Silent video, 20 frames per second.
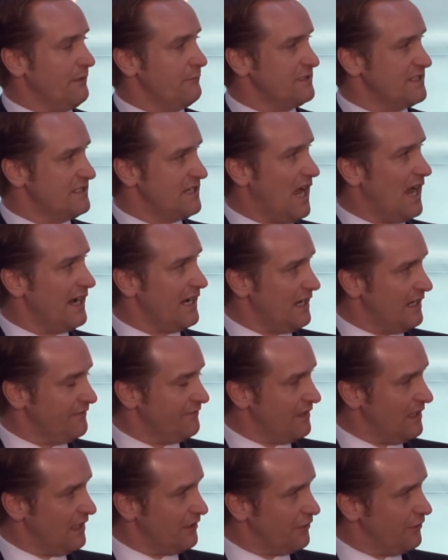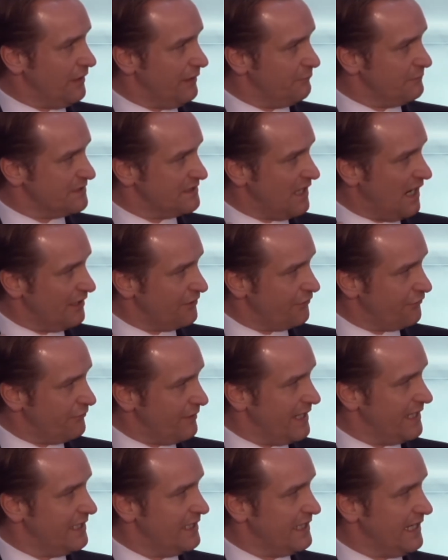It was not
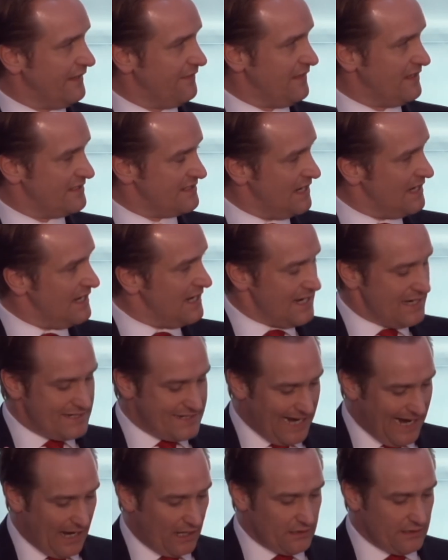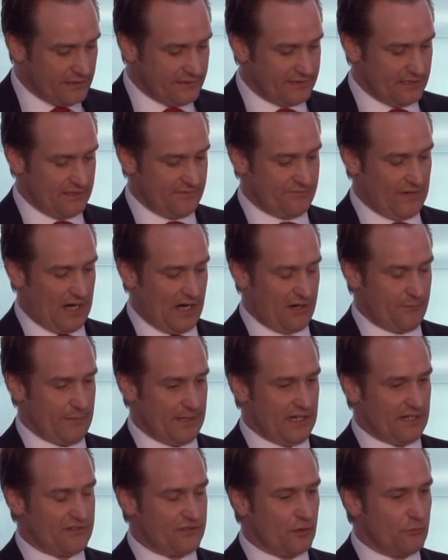created in this talent
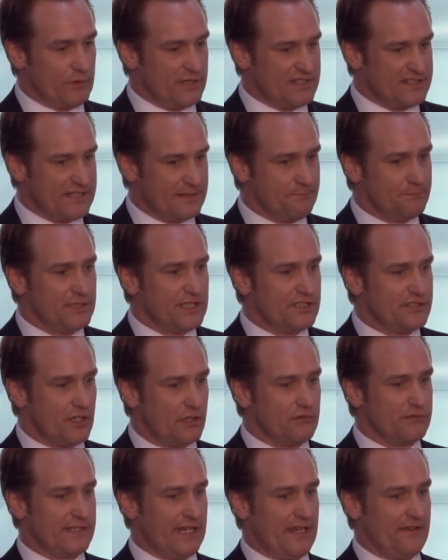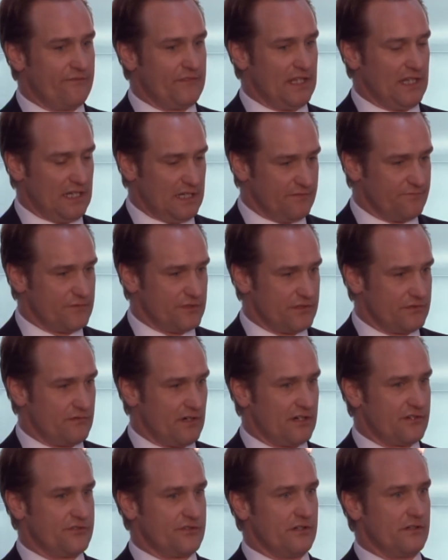environment, and so we simply don't have the
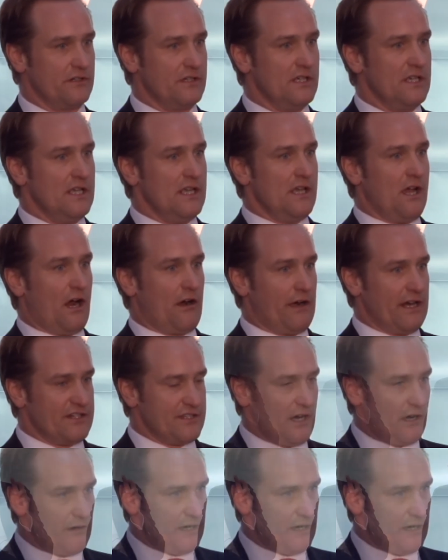infrastructure, our